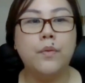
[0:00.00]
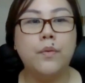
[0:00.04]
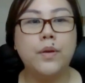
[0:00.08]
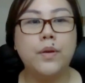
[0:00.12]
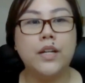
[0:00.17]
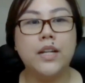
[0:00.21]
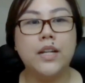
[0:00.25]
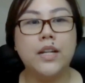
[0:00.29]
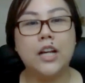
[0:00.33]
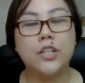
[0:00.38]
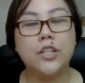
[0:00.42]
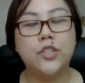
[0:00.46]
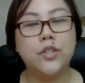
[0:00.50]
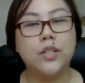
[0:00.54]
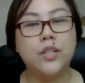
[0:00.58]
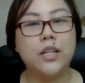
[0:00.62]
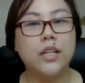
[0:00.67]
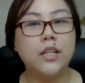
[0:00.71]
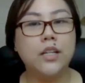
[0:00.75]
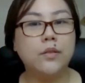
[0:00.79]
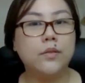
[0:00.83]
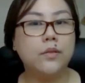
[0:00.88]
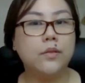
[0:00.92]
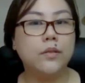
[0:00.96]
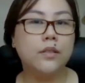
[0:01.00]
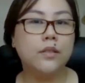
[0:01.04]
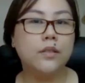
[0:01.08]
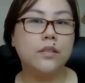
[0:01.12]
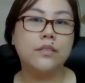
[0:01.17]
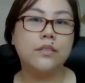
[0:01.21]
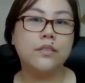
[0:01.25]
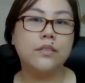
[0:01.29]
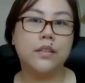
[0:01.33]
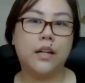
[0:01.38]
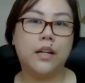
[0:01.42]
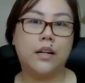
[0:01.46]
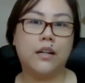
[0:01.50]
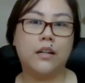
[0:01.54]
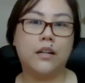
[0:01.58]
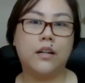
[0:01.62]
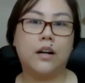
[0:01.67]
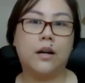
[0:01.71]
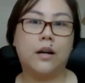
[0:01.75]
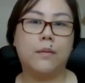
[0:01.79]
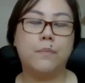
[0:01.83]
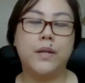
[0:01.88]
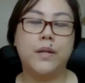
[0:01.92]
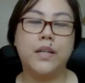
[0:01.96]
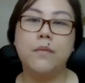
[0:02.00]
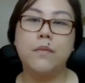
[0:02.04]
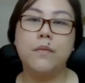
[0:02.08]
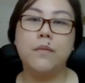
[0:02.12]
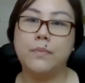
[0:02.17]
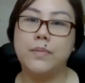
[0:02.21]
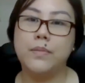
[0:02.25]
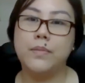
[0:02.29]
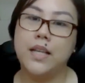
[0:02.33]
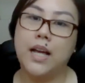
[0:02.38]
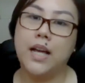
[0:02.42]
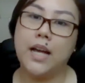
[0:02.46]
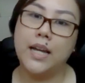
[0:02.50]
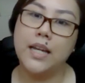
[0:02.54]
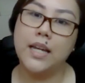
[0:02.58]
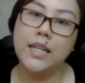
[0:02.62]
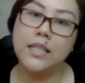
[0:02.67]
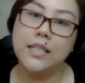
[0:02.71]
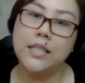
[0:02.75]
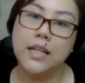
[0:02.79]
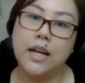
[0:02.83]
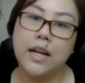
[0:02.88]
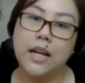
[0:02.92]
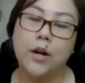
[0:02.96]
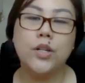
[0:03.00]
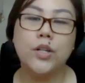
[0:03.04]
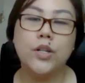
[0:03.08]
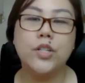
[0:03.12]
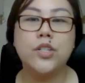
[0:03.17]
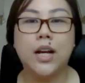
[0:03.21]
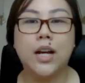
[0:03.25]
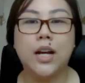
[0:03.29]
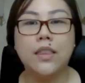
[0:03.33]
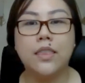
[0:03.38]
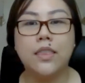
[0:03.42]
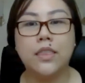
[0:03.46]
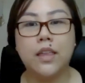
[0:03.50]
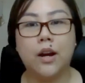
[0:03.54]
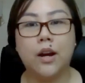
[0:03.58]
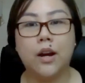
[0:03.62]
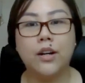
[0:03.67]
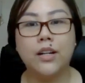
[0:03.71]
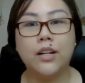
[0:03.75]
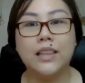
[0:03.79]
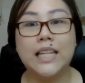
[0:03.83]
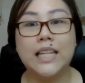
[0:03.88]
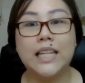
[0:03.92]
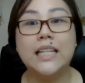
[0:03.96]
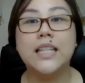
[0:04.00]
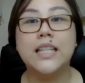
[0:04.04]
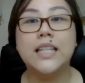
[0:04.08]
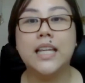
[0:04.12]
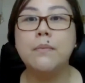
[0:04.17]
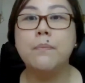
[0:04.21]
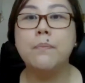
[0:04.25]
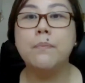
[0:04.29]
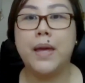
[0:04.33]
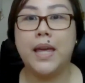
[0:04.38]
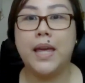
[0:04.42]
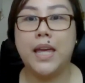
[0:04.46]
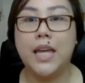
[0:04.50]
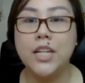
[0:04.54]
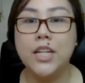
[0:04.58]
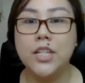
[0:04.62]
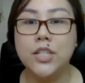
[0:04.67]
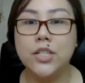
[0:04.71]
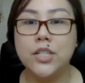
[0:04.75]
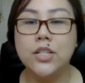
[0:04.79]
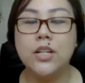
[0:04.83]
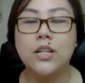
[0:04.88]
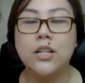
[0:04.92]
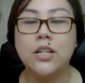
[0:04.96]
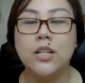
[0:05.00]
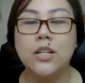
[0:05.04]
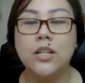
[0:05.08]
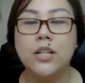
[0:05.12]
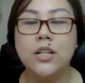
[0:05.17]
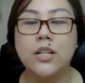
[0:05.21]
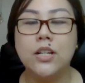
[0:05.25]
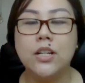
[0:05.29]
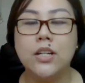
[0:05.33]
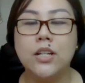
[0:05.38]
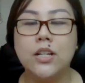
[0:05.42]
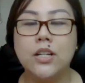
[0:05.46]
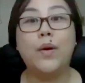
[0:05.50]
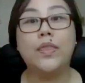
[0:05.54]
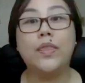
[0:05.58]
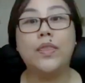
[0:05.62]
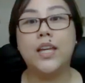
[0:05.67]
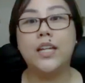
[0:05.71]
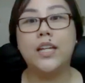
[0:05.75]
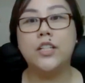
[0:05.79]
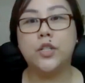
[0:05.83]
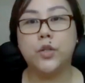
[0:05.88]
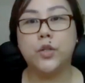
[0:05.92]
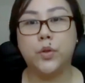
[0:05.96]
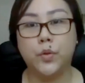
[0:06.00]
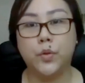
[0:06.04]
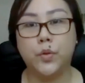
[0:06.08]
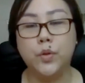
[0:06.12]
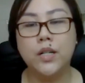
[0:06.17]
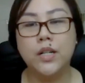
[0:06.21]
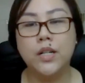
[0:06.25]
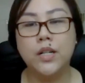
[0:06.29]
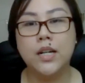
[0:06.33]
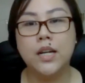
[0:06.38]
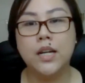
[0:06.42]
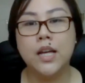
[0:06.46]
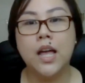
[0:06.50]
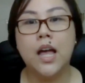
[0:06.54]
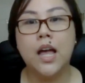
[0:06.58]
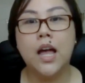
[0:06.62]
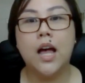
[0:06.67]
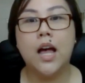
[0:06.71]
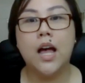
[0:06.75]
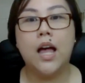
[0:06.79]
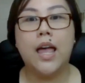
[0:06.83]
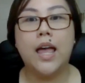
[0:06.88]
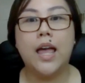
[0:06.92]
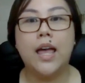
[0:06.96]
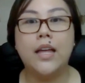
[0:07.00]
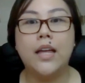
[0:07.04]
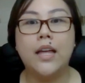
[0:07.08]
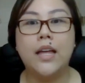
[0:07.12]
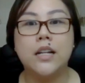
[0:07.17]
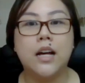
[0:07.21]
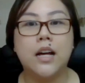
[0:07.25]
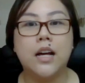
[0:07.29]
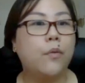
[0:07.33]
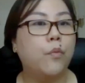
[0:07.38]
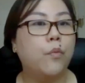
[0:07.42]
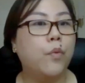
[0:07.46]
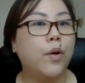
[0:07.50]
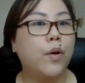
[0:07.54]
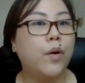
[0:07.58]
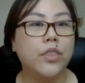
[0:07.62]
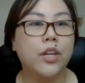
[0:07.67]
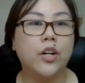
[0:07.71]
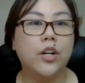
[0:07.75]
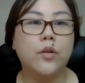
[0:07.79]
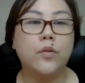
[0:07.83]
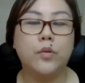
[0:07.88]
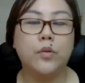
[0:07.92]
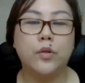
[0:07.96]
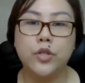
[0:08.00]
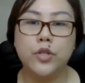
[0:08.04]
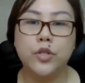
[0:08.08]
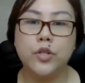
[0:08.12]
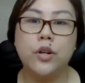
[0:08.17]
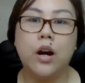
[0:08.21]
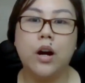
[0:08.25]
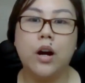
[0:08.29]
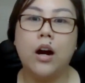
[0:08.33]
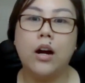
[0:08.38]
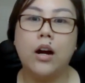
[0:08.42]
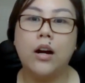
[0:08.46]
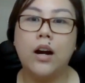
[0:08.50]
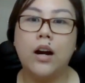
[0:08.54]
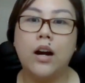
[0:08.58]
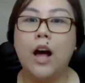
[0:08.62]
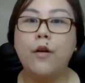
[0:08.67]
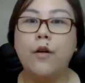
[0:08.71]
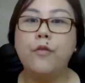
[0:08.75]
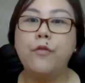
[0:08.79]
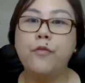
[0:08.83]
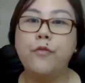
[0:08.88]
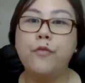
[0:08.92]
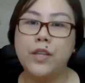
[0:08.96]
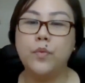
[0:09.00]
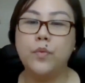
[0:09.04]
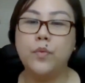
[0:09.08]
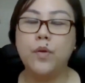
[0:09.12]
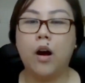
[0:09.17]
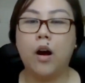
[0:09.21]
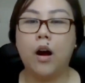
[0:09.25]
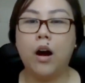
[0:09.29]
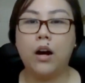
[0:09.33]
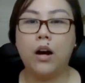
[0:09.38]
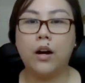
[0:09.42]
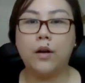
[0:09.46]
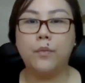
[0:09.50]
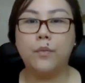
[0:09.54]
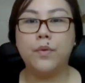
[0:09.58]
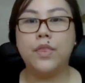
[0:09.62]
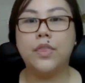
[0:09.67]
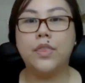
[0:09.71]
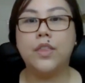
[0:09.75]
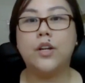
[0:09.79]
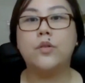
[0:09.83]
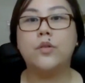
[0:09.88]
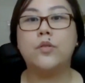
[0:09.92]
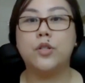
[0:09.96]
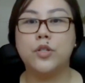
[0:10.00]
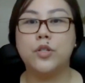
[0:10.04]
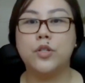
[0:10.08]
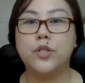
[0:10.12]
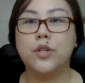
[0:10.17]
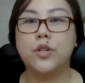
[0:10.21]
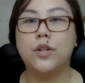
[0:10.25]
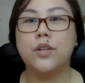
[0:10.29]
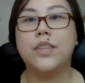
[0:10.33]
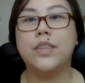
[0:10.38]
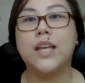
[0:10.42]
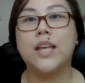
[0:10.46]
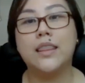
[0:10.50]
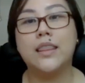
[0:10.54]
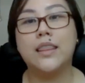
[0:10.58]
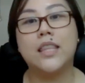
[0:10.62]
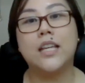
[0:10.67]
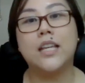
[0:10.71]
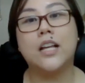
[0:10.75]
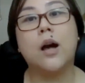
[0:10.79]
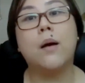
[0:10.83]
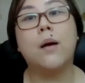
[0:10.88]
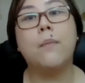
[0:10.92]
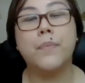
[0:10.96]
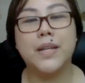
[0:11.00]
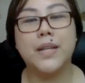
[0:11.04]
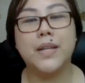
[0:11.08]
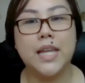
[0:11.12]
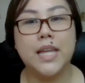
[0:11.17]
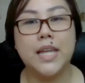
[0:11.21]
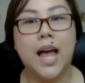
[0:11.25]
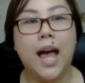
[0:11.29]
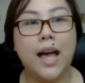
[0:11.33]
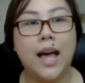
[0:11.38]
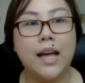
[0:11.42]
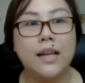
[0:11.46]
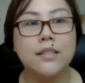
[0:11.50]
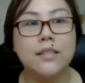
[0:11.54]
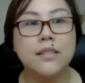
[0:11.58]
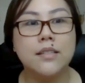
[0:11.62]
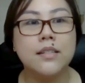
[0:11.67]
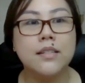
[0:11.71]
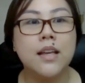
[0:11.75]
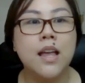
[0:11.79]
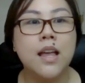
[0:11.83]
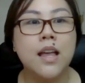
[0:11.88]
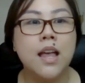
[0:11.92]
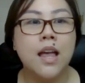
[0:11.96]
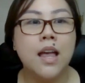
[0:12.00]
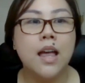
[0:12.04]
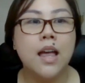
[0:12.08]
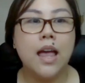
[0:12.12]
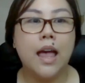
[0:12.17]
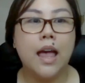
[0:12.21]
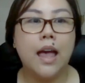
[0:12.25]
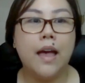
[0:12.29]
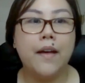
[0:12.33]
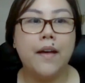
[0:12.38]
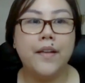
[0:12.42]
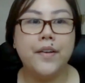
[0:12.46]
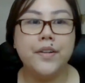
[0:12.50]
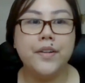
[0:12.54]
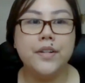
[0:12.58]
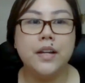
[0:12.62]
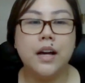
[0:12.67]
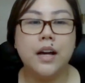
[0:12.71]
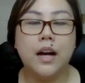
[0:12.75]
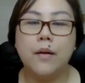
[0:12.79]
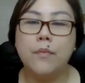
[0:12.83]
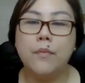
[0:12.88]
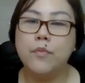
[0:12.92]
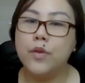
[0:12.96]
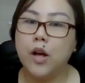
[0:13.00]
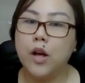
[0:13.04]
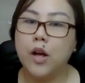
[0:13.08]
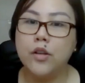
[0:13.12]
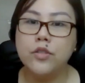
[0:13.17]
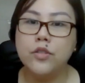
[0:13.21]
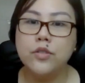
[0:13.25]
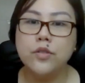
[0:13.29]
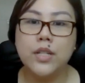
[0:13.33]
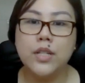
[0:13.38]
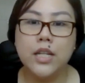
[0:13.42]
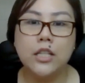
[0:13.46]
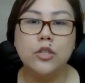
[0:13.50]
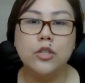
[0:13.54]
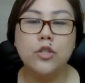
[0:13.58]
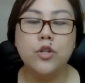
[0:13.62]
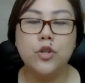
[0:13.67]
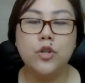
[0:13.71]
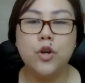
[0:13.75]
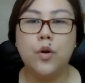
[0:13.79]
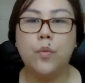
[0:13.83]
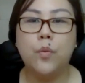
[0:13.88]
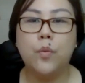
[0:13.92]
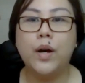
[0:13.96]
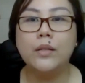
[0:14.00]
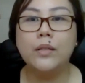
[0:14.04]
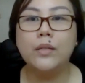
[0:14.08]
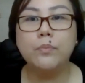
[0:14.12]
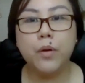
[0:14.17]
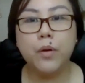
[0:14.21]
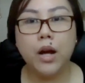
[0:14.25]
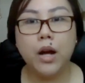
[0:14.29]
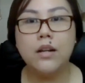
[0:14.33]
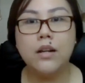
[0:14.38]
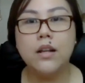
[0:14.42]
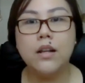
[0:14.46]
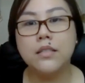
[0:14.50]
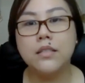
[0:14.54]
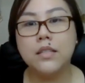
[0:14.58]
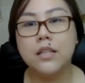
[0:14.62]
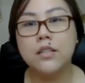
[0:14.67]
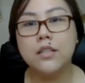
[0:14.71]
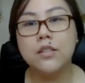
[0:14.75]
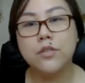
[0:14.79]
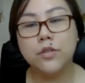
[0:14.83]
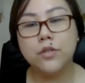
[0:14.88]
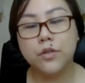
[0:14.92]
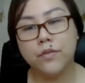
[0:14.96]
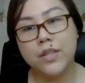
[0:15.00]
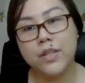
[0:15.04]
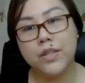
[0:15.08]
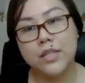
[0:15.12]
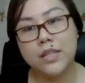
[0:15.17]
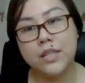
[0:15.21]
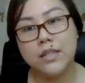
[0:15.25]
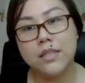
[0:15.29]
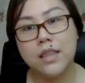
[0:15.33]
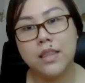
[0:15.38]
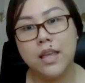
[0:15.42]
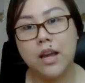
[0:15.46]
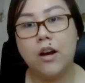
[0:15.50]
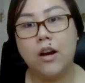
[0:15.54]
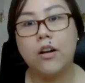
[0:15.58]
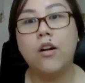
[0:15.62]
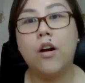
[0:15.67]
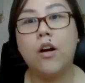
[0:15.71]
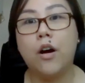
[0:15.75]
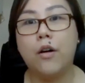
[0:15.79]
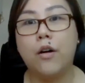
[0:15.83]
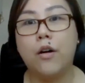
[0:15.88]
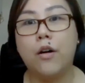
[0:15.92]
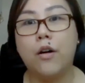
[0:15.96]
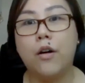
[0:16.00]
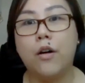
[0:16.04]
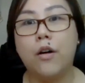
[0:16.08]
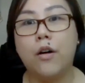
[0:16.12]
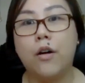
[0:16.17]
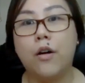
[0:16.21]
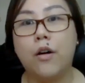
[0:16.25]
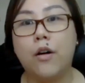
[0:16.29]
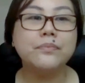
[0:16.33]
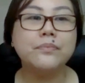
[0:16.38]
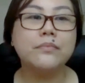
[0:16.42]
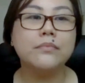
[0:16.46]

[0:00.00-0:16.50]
We could actually Google their company website or check their LinkedIn page to see what they do and what their culture are, how fit we are with the culture that the company has. And we also need to know what products and services they are offering.